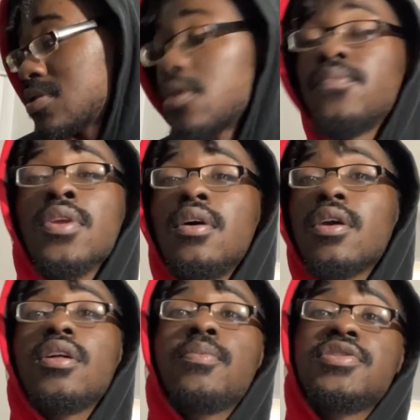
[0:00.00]
So,
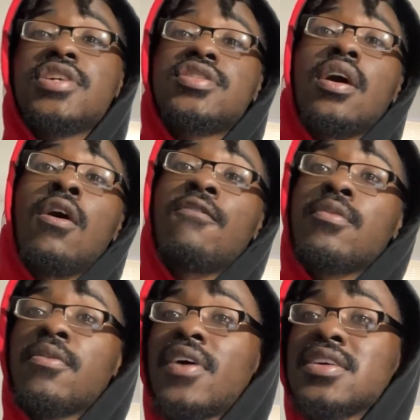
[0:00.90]
really appreciate y'all. Hopefully, it
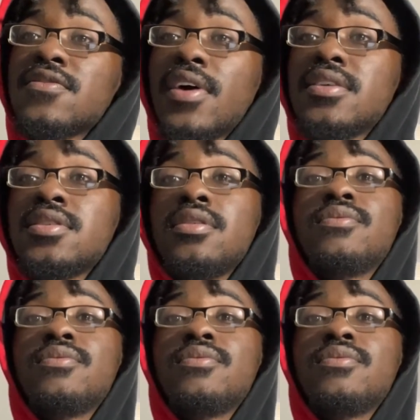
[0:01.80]
provides some value to you.